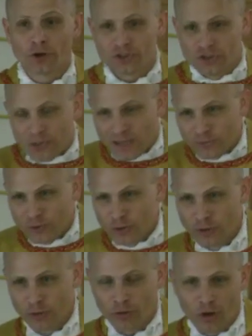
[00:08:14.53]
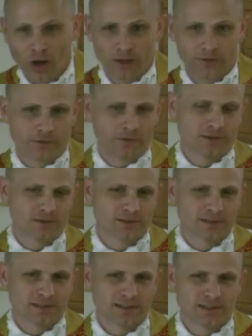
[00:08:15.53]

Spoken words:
as long as you have good thoughts.